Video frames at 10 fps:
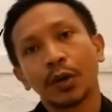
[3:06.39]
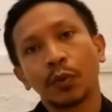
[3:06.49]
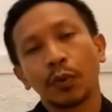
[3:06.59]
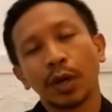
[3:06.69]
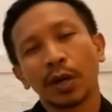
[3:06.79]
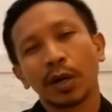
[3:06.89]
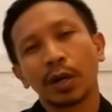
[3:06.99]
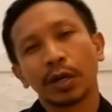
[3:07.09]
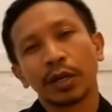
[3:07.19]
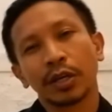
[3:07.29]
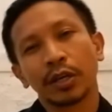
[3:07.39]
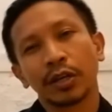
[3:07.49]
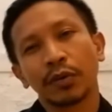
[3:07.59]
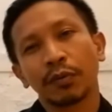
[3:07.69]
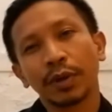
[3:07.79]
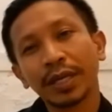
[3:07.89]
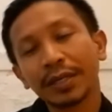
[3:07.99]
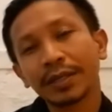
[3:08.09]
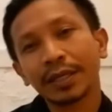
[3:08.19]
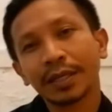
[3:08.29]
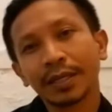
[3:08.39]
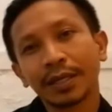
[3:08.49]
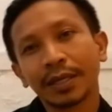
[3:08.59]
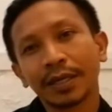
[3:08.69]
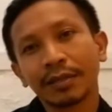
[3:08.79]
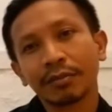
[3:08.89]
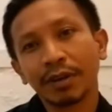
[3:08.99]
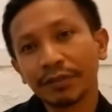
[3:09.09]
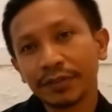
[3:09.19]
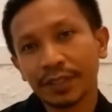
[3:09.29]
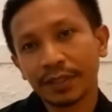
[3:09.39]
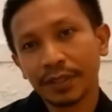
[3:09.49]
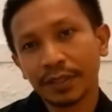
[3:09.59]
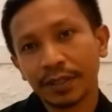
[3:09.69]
where curricula are crafted